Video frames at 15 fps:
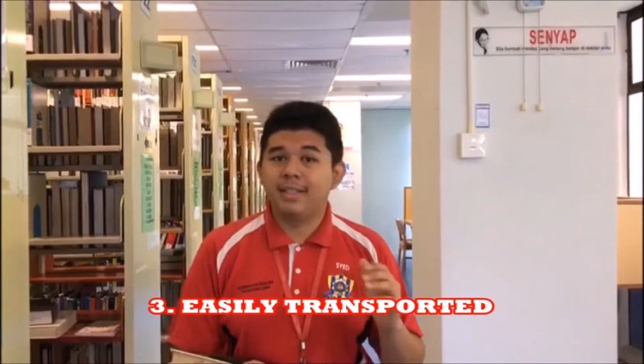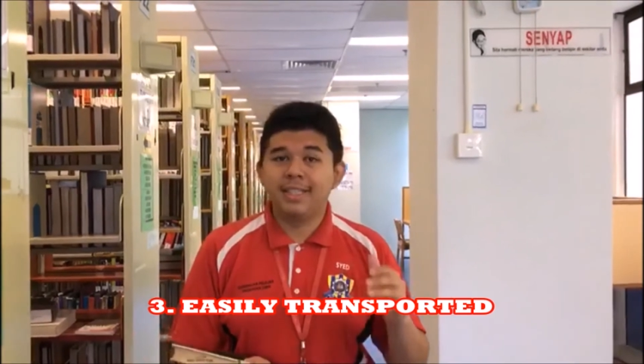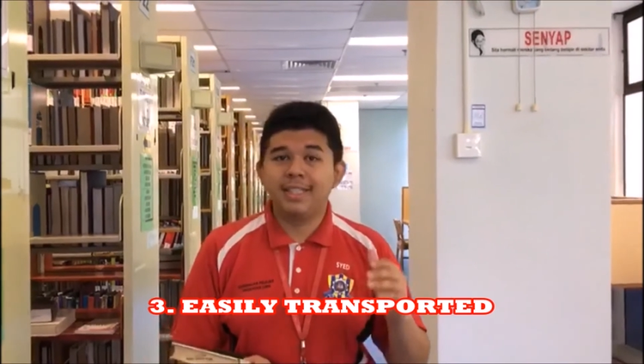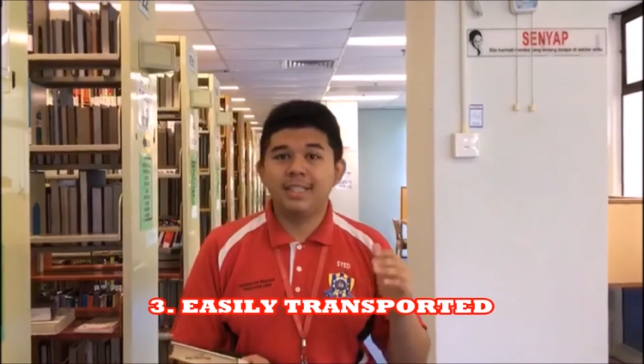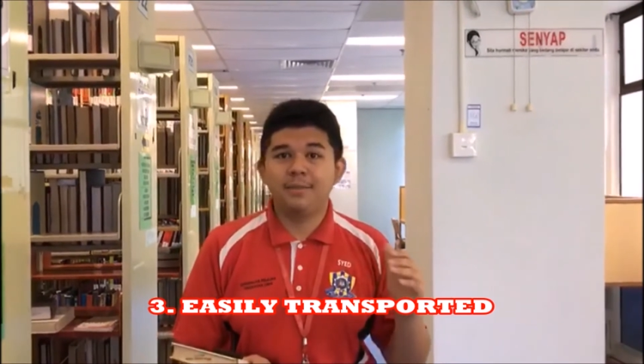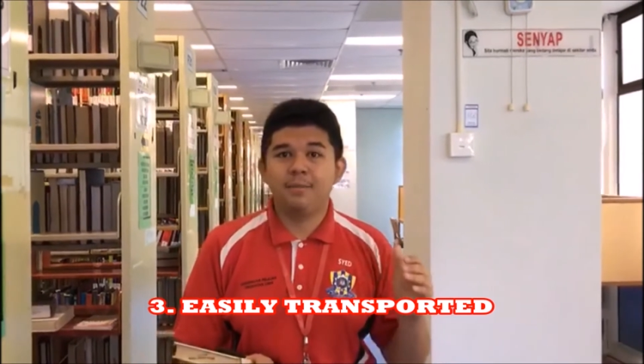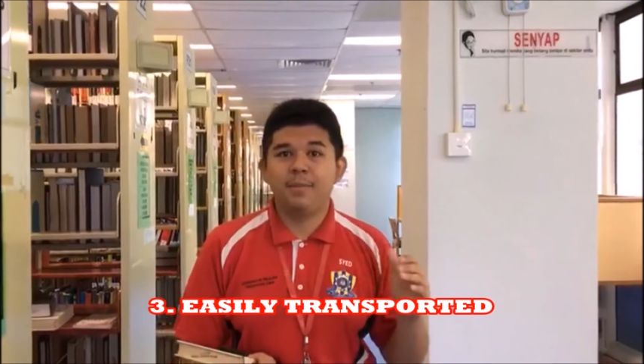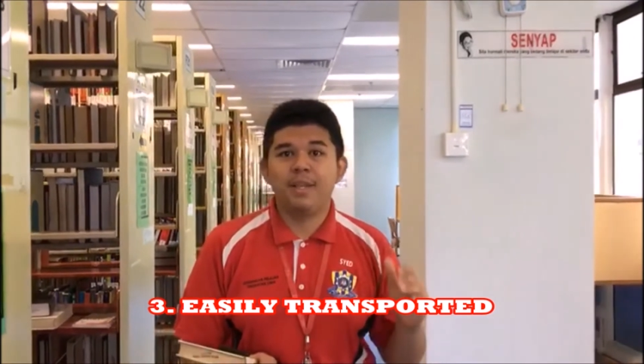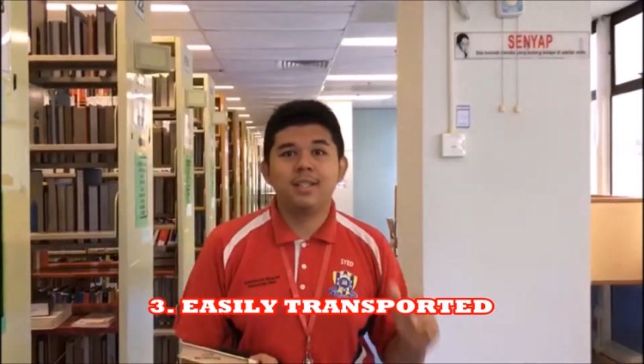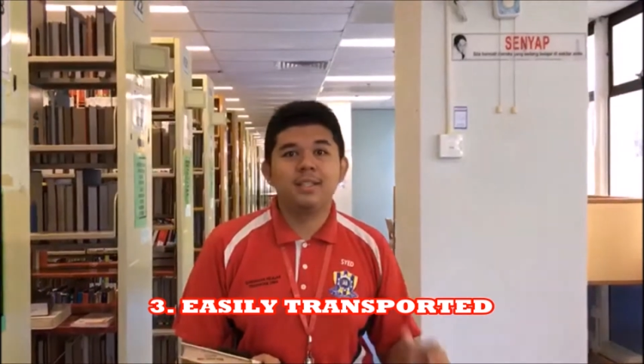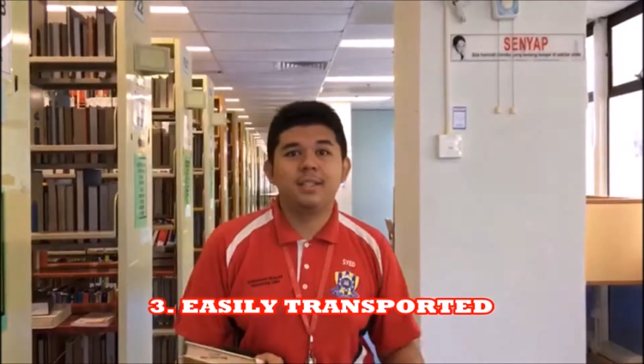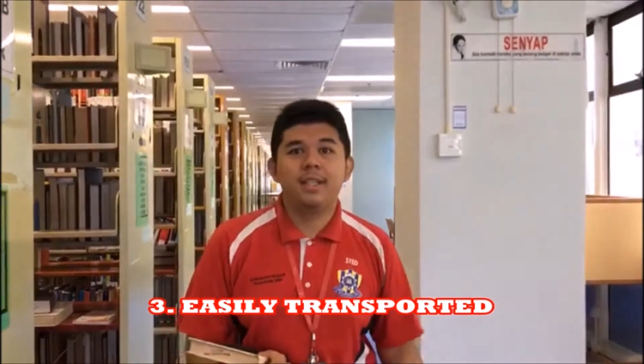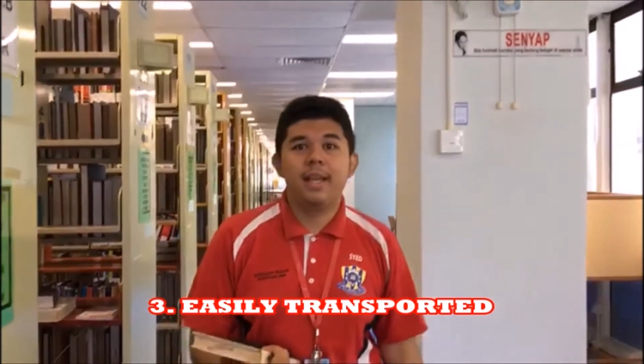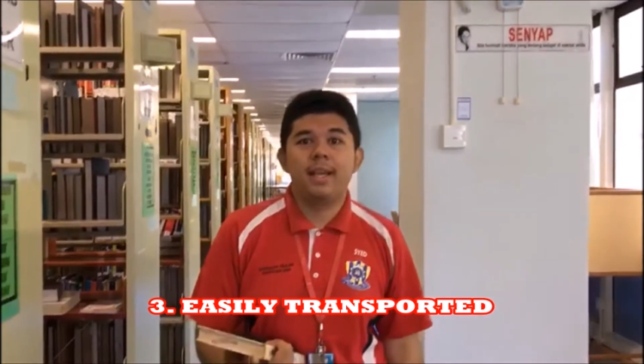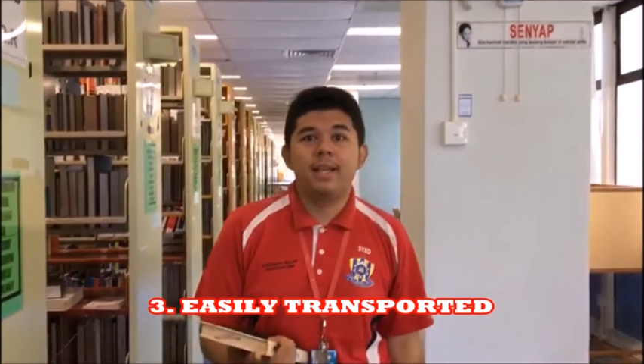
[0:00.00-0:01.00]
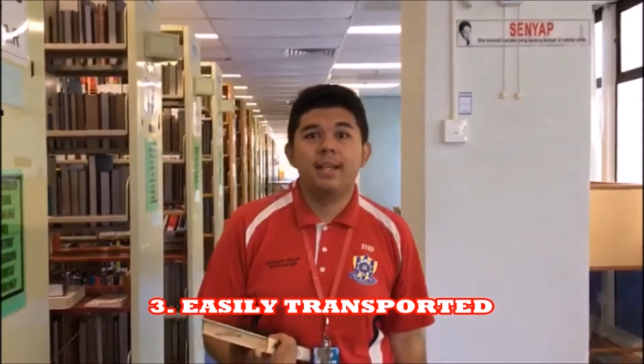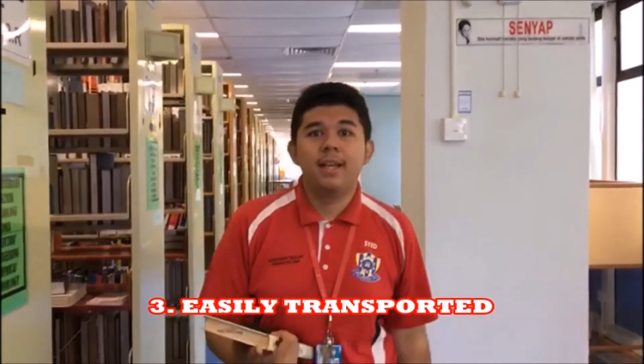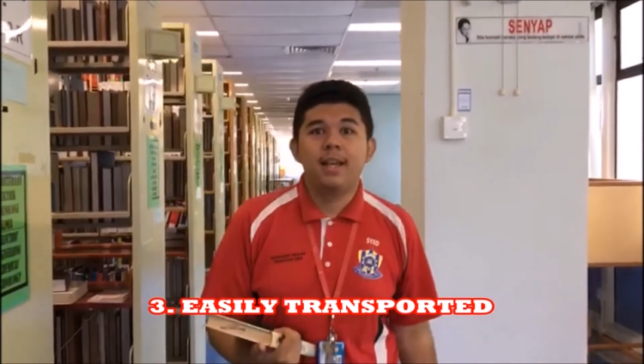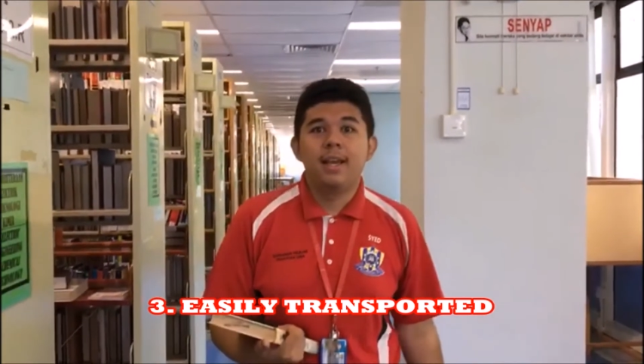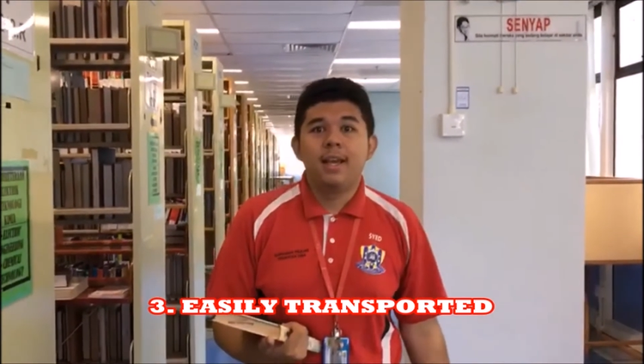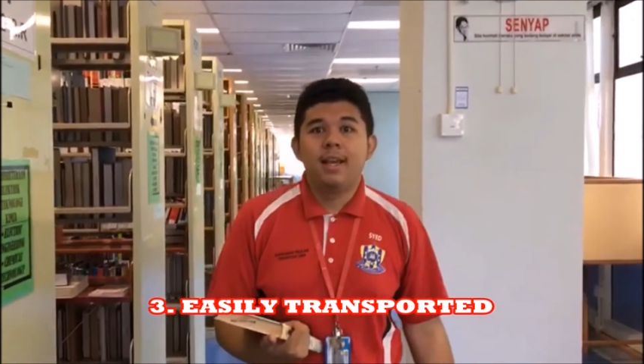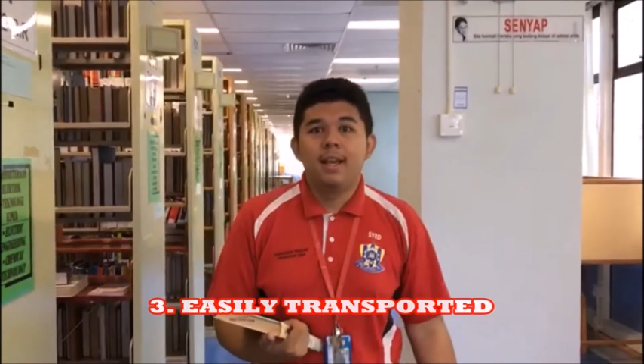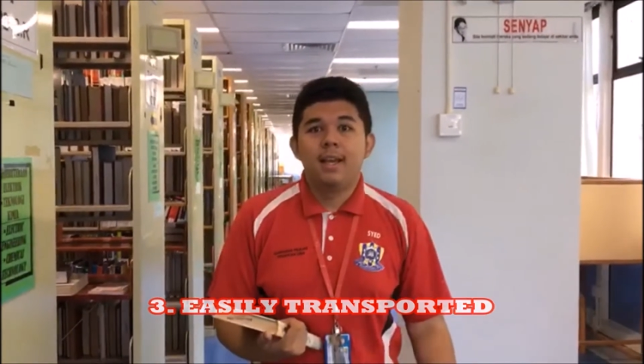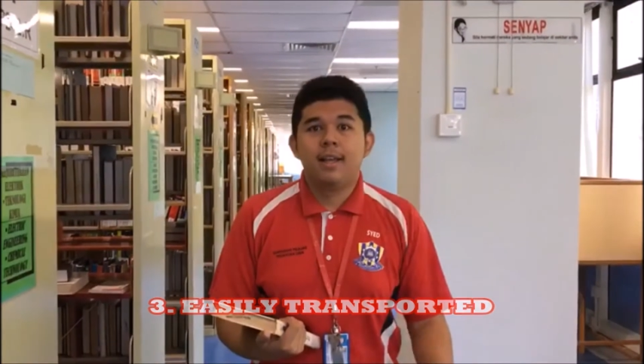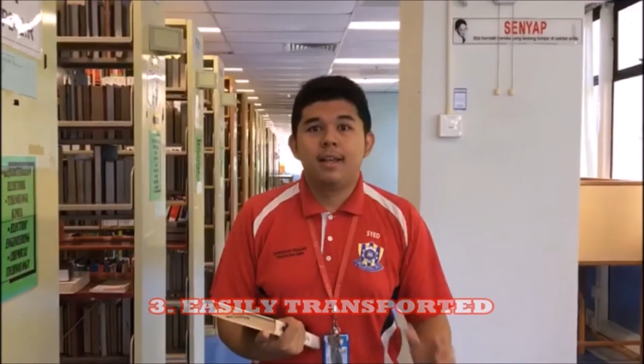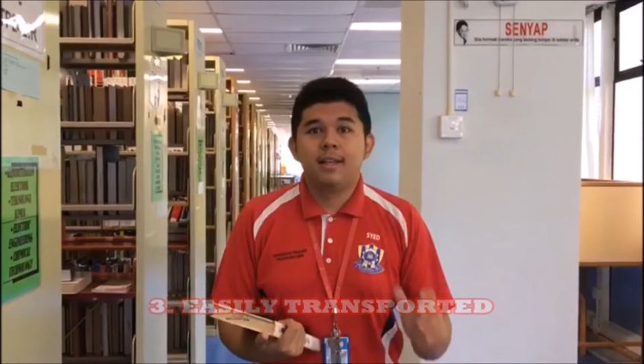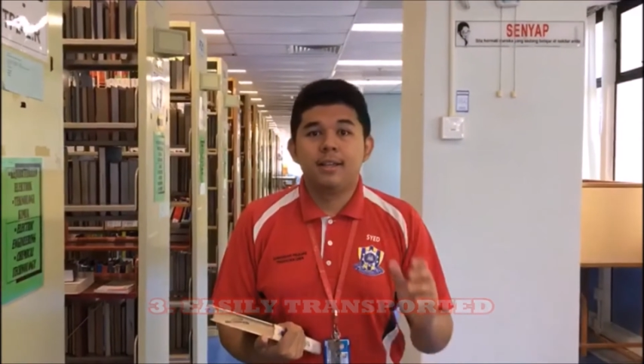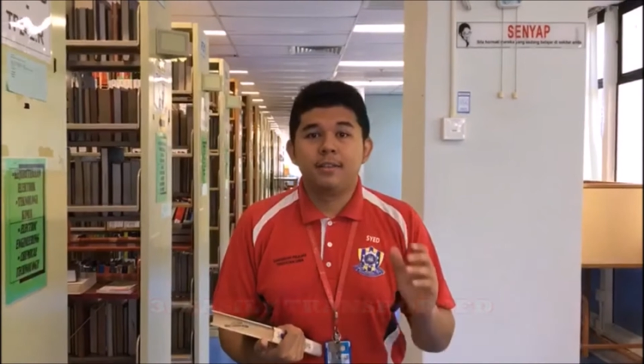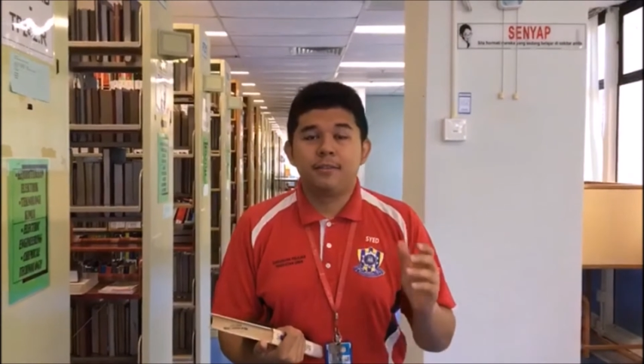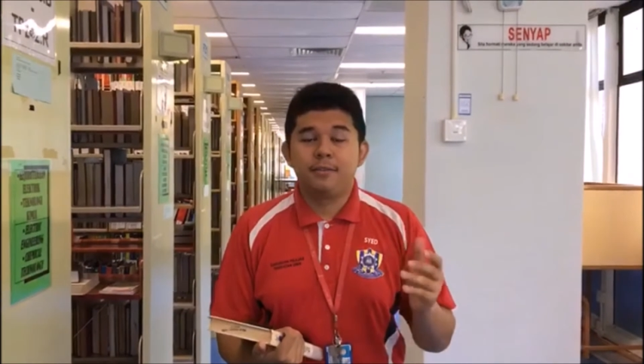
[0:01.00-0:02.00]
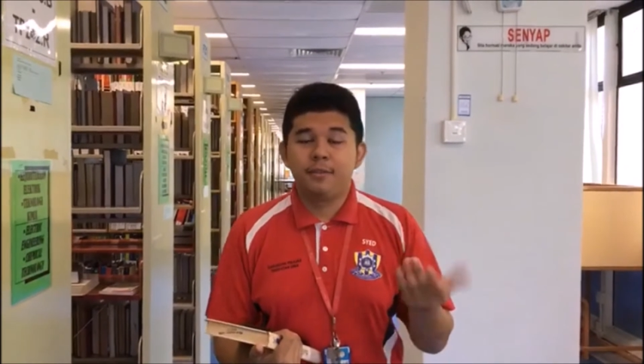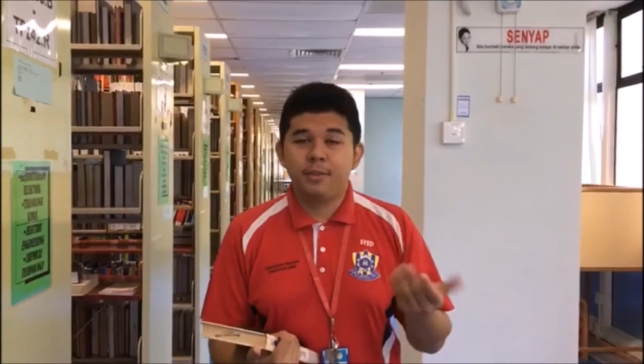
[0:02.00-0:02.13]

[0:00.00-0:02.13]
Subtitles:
This means that the